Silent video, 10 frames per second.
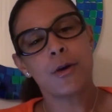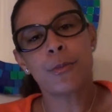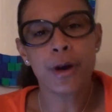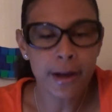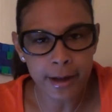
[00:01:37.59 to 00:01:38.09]

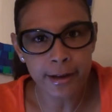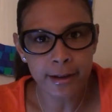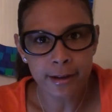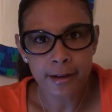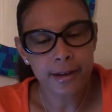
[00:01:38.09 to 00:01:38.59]
Well, honey,
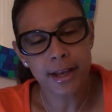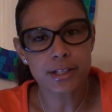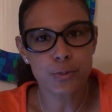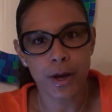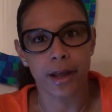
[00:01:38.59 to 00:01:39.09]

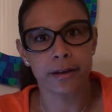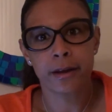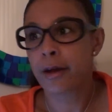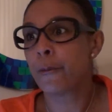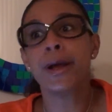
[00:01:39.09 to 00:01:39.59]
guess what?
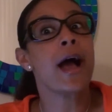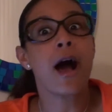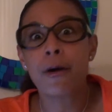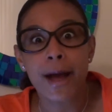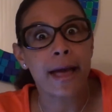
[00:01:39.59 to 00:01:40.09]
We
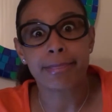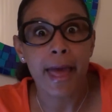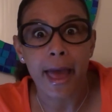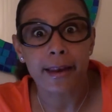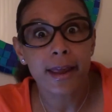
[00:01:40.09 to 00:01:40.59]
all got
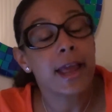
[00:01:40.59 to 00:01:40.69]
that,